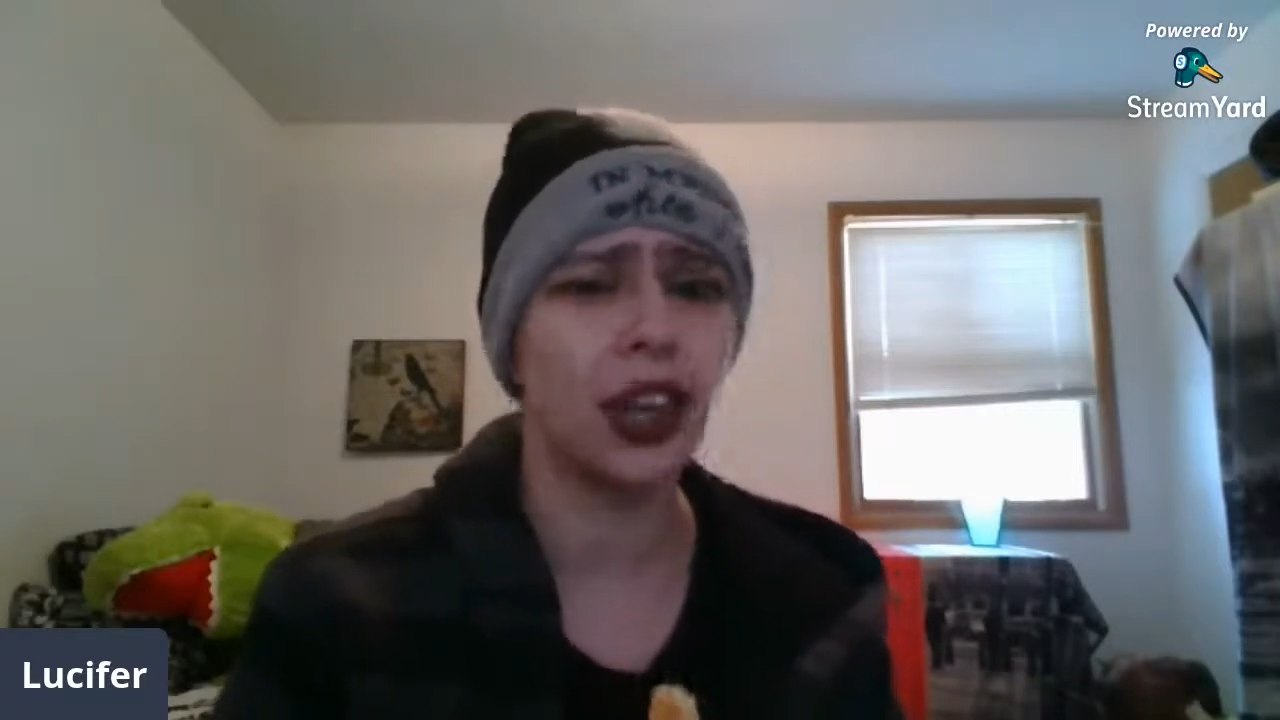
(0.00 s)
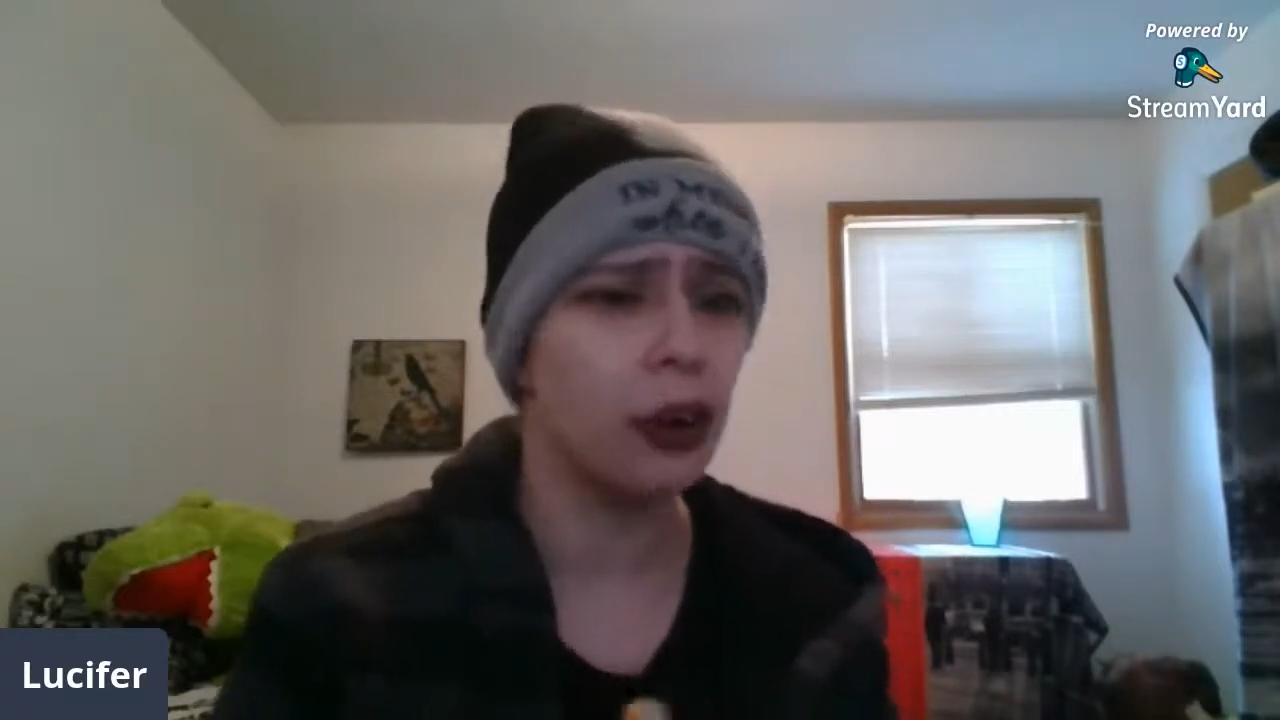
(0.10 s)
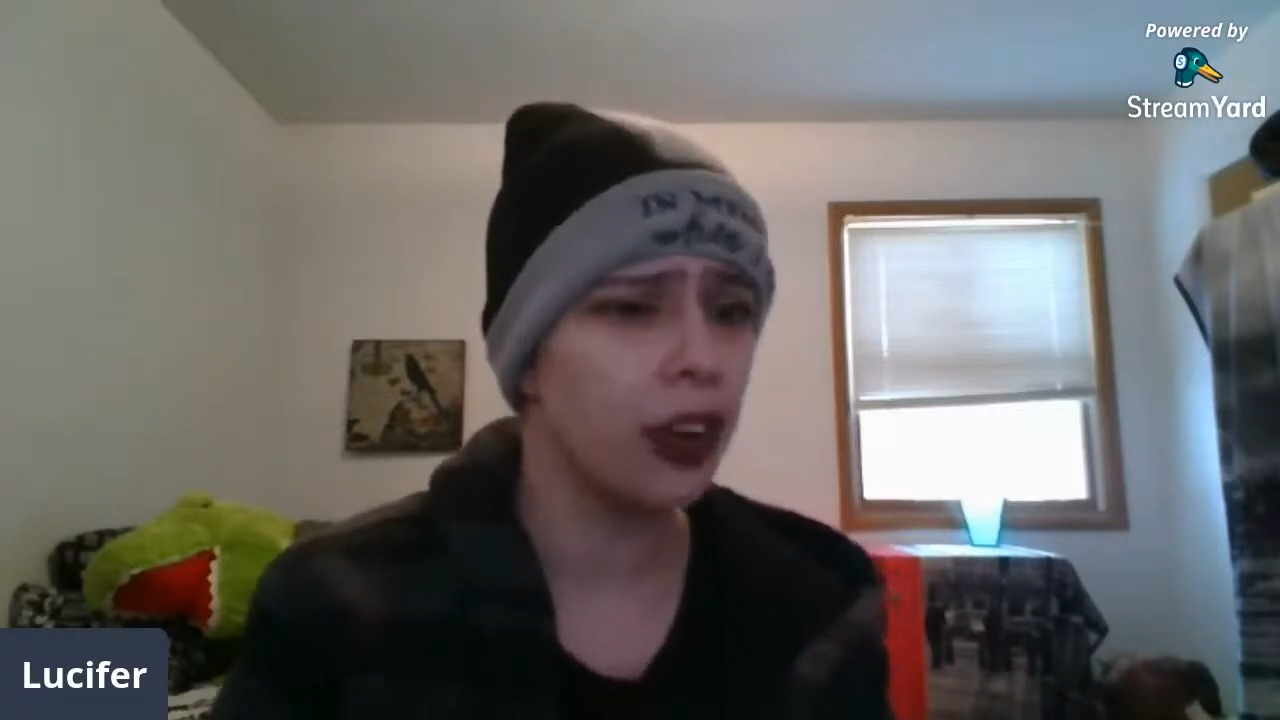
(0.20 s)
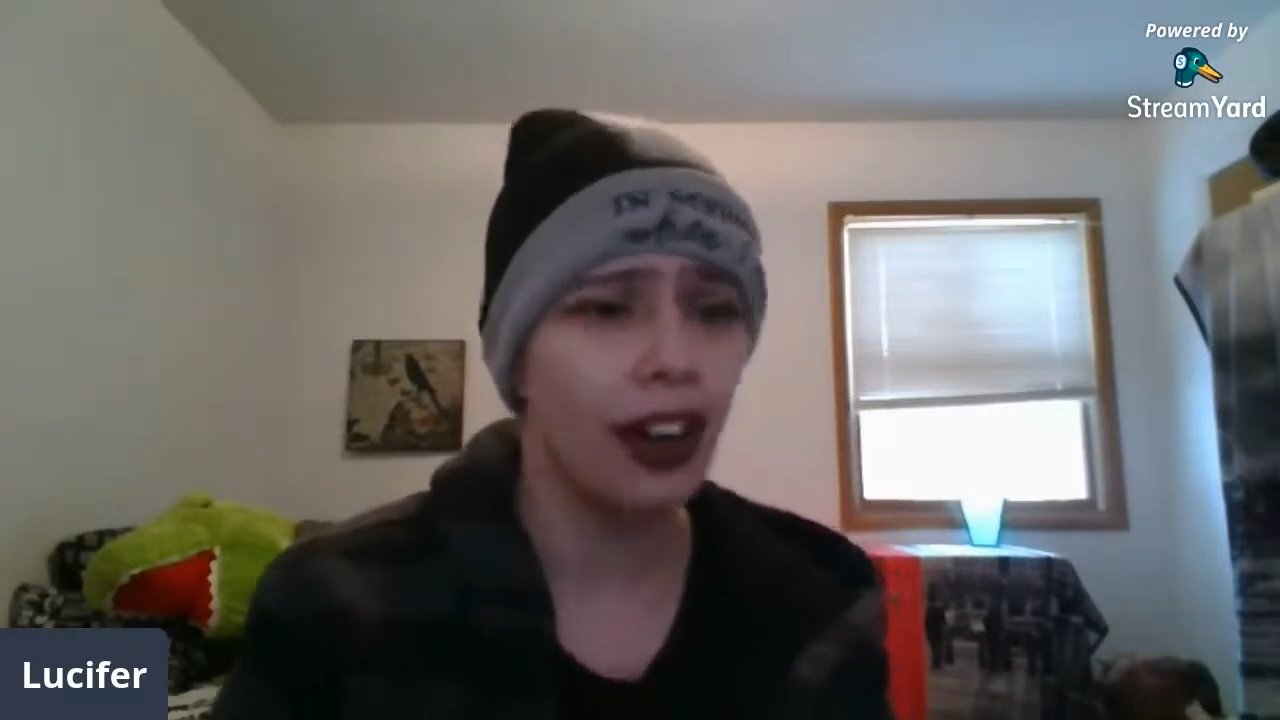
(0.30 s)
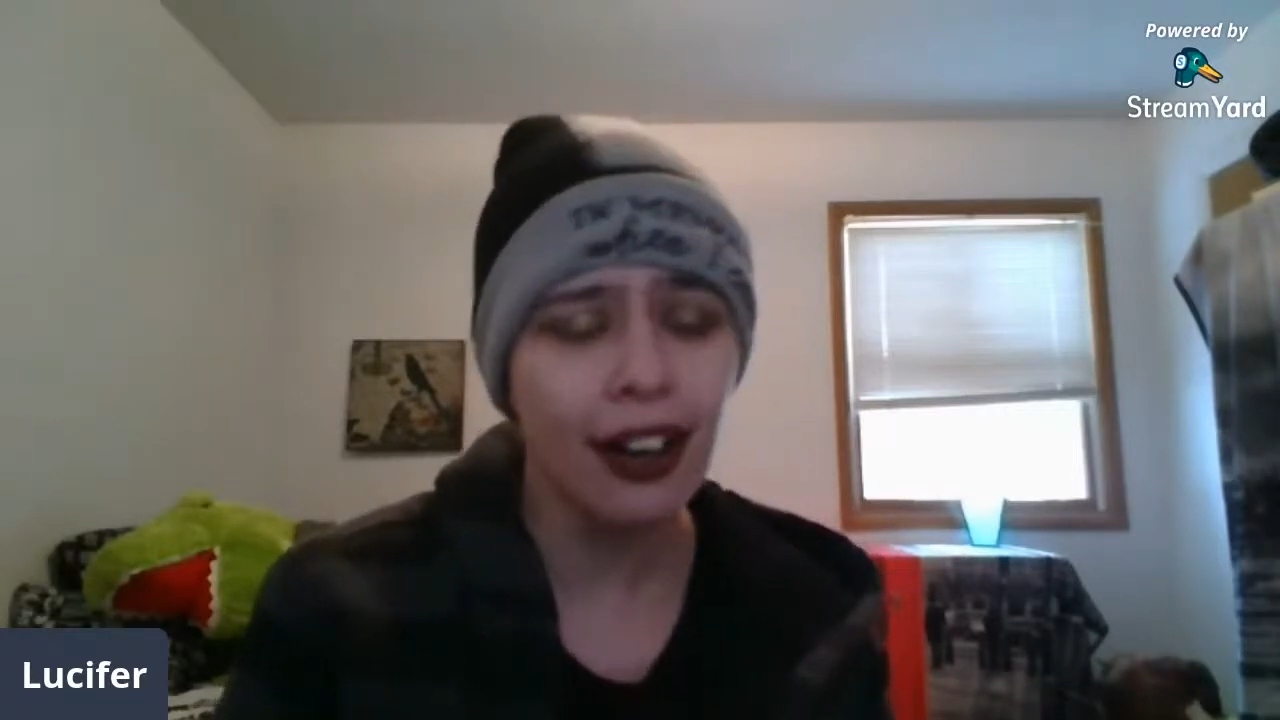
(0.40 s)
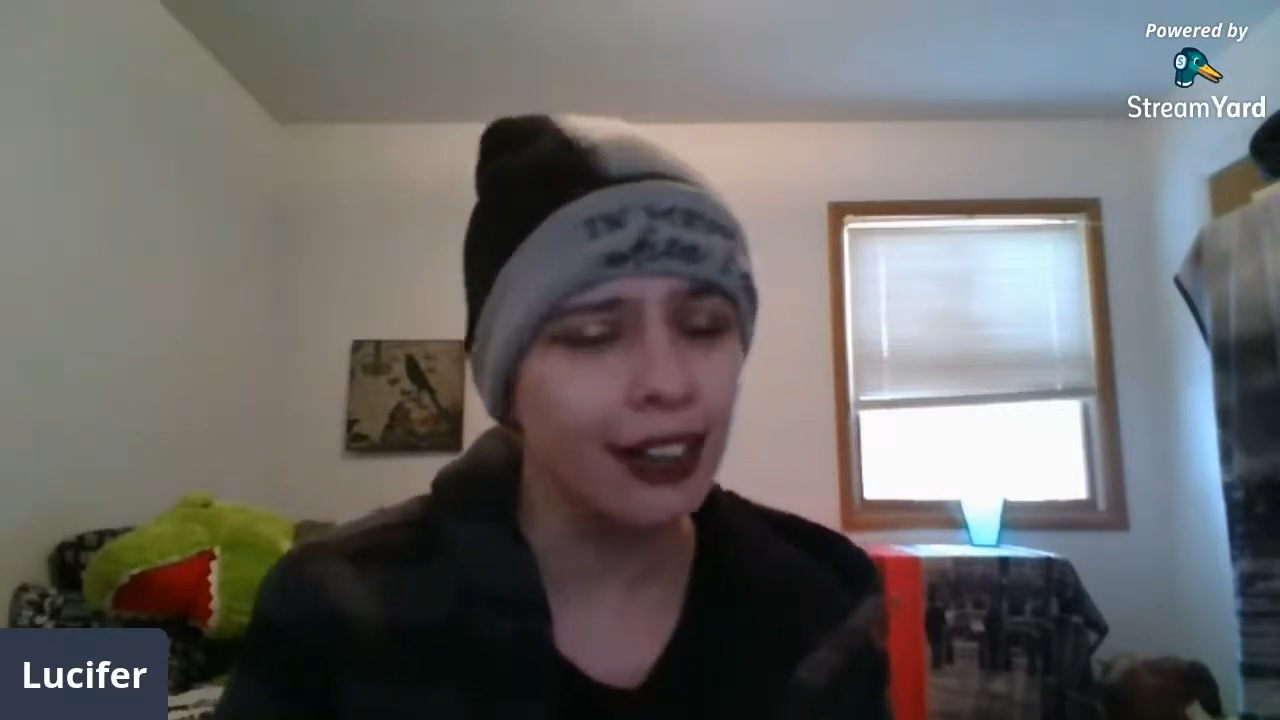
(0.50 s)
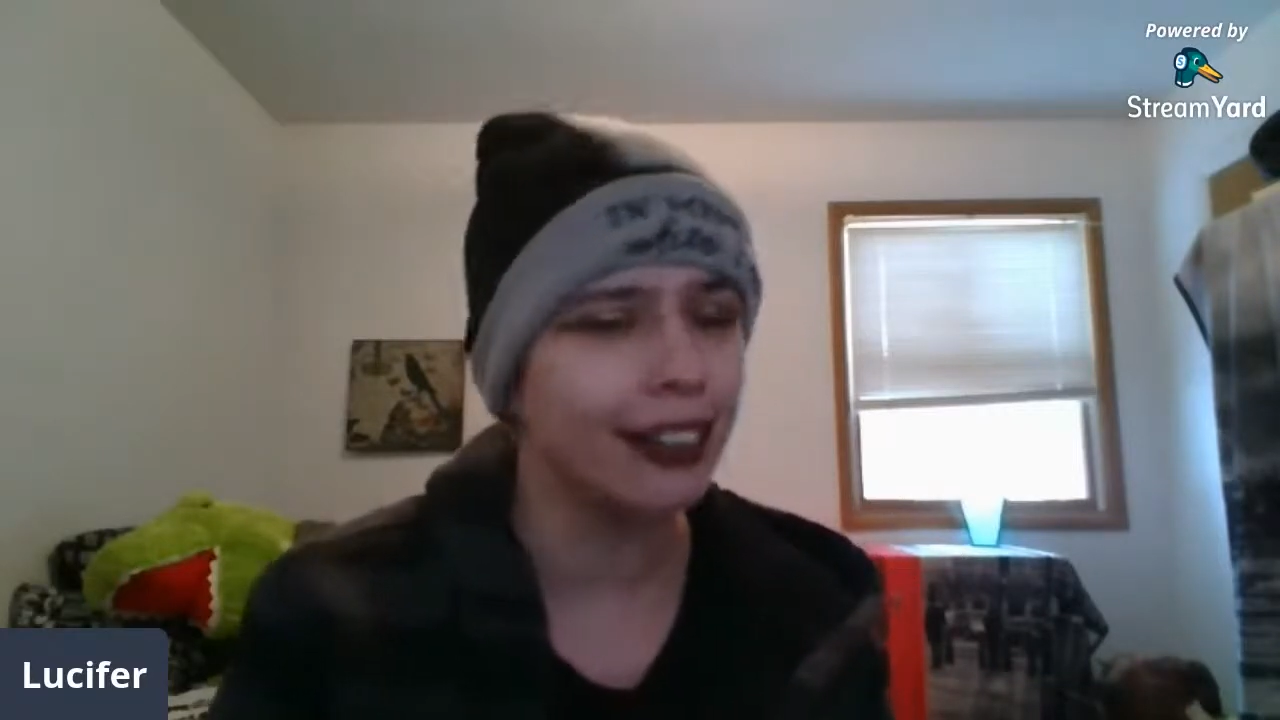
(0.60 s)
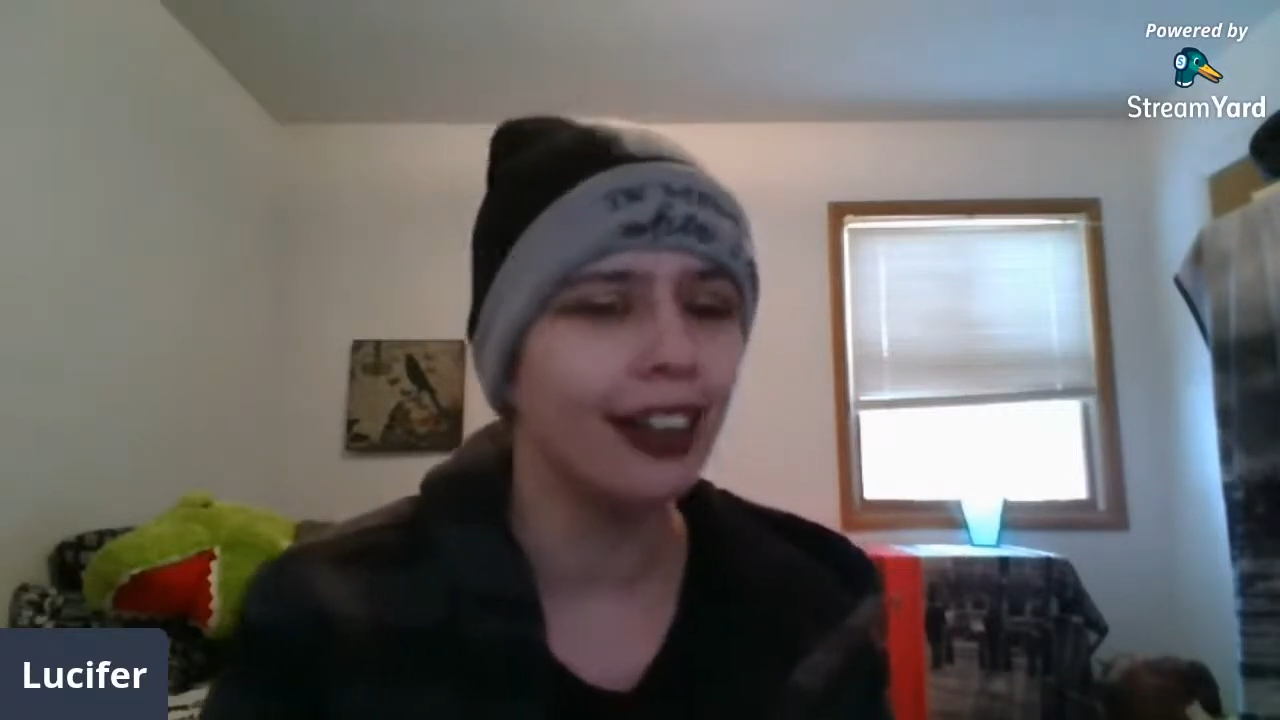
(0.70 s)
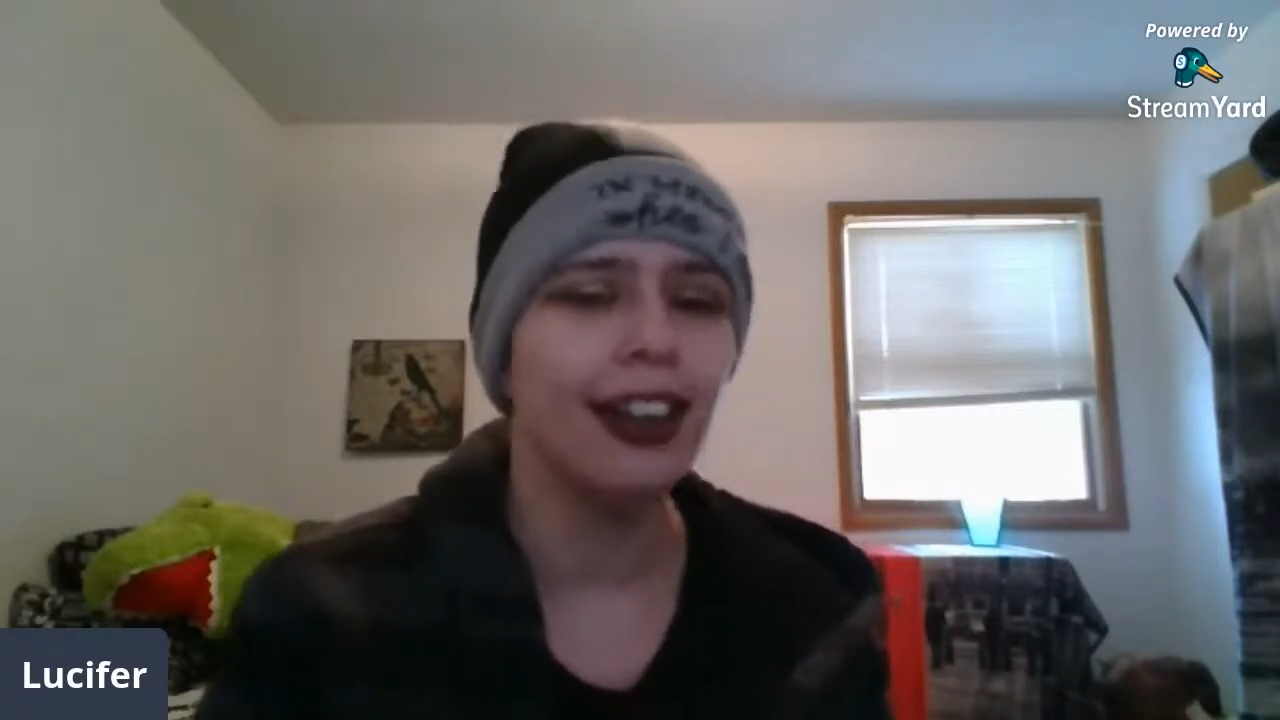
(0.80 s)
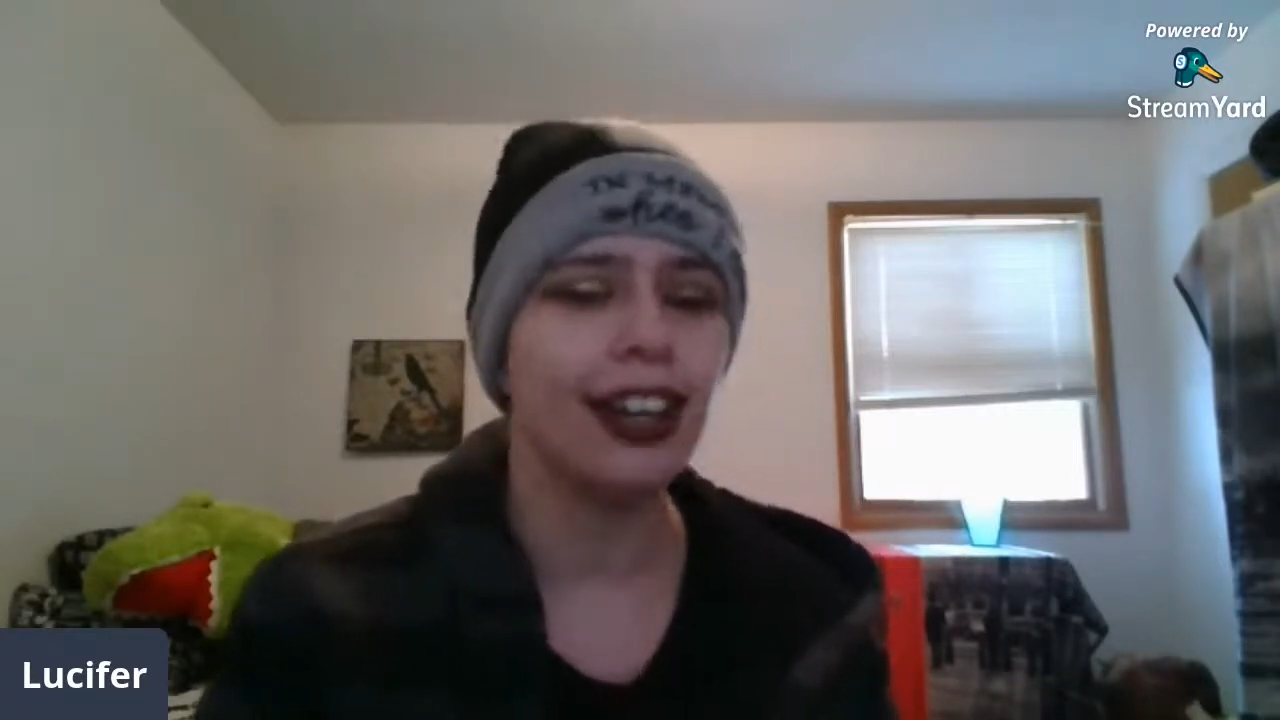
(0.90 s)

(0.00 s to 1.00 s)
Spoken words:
so good.